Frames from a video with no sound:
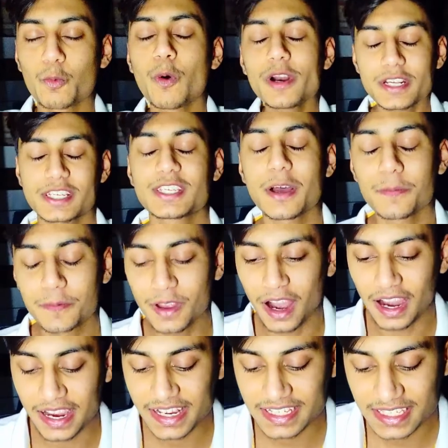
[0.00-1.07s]
What is up
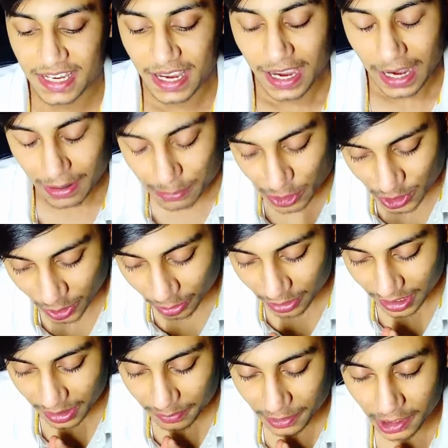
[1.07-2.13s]
guys? I'm
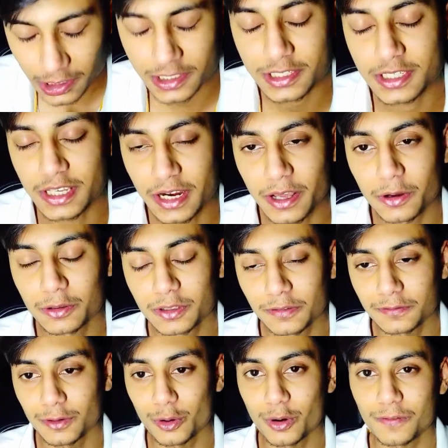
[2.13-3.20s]
sorry I'm not sitting on
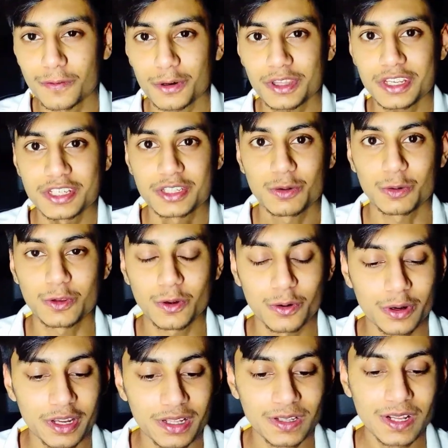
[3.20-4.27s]
the floor for this
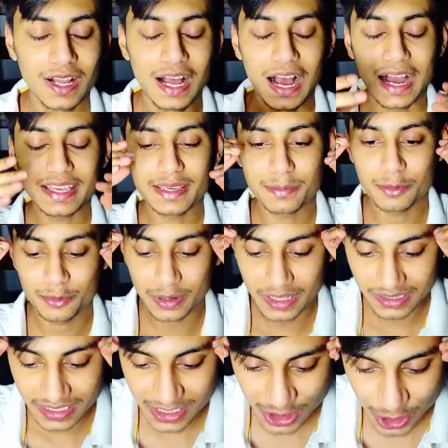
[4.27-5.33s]
tutorial. I am really